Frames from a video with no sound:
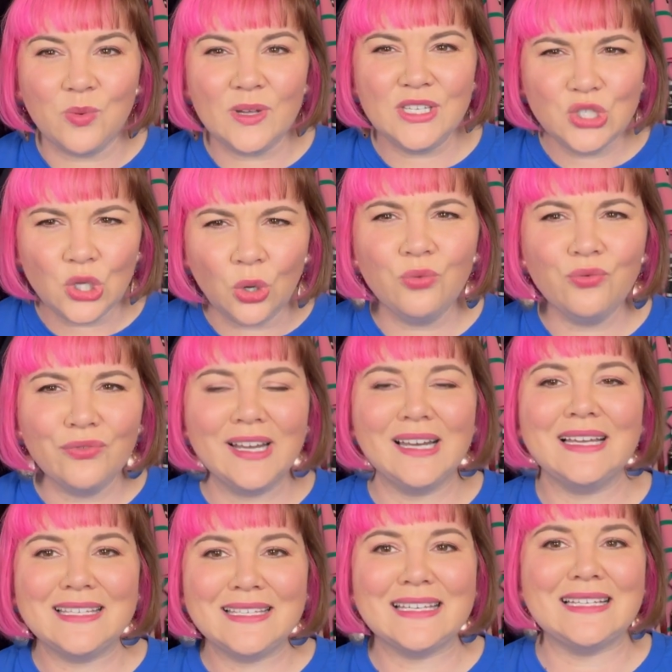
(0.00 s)
We don't
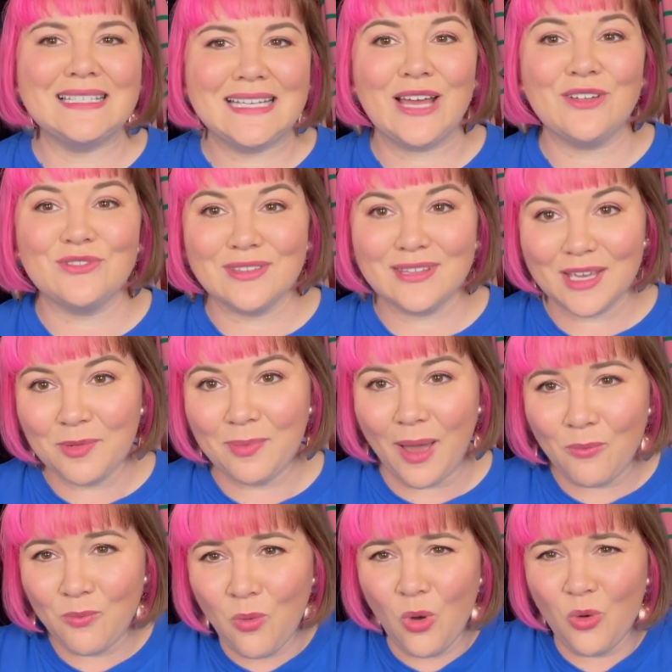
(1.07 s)
really sit down to think
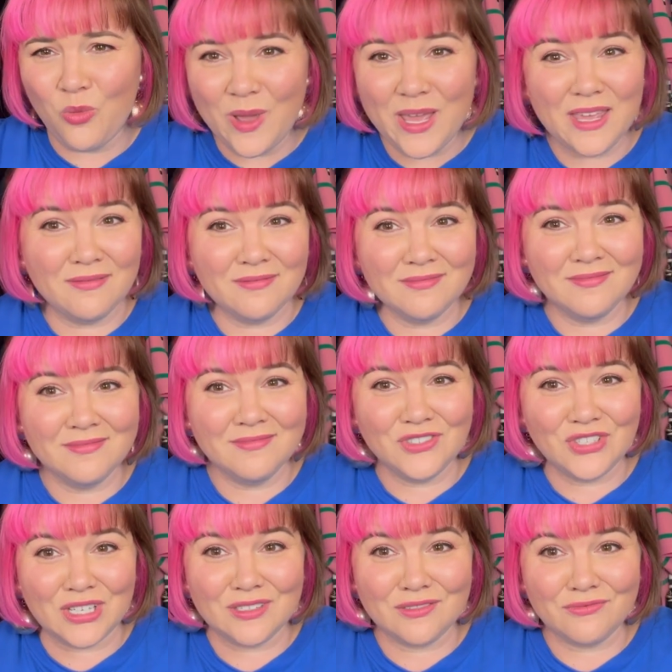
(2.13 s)
about what we
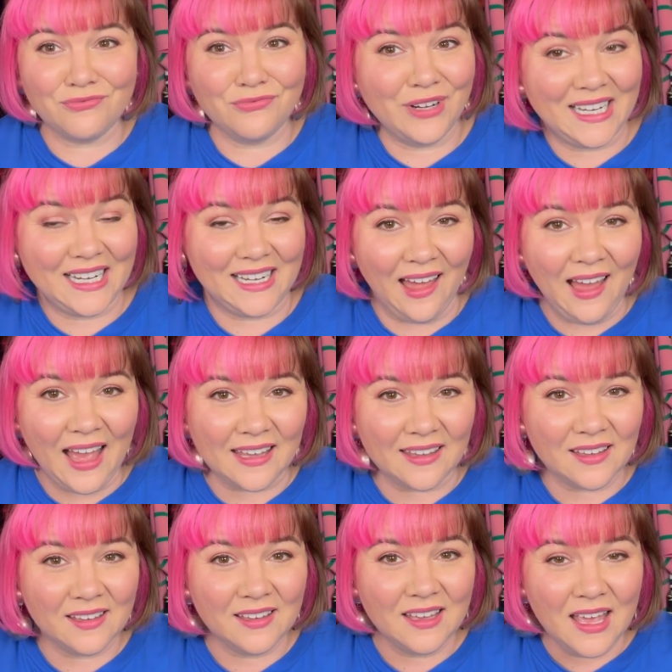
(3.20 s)
just really
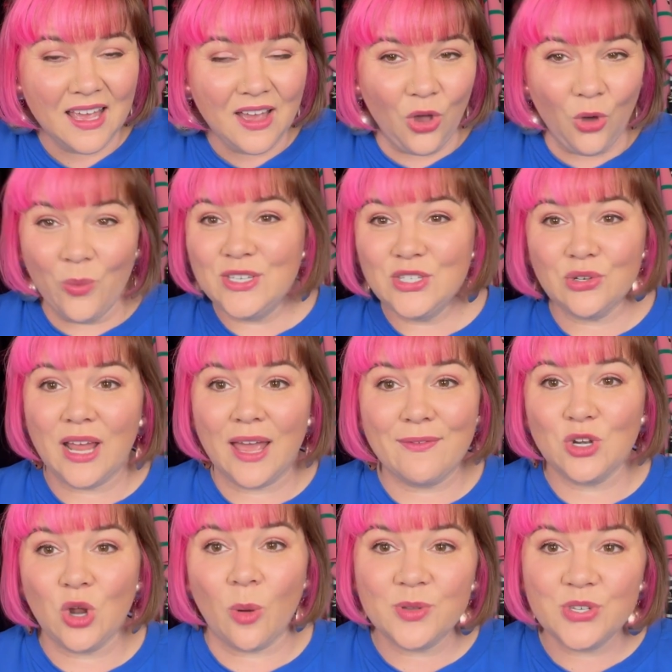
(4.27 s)
like, or we don't have
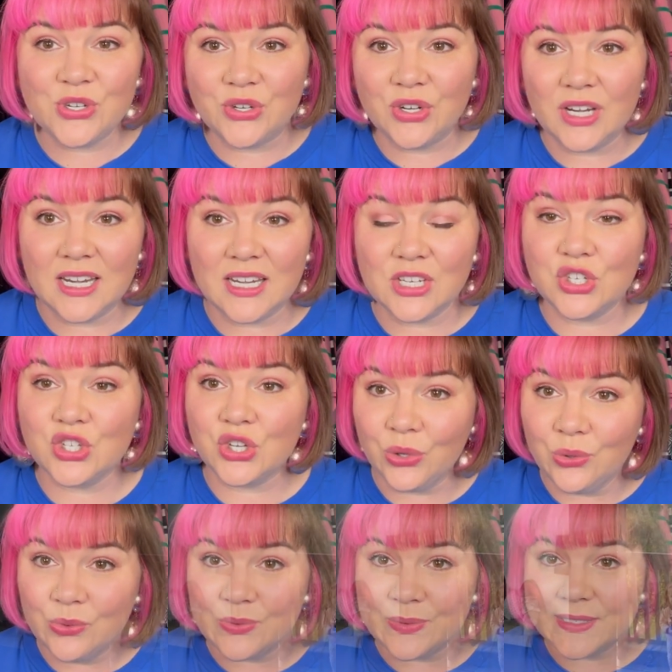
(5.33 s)
an opportunity to
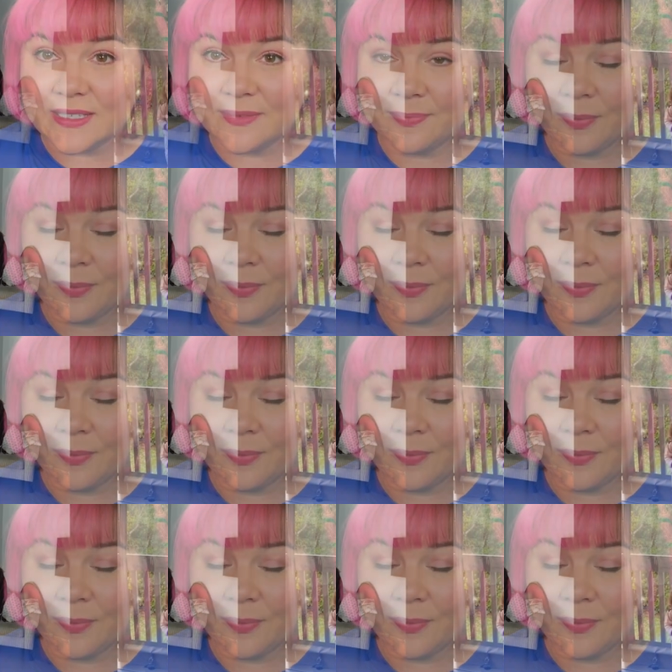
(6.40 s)
choose.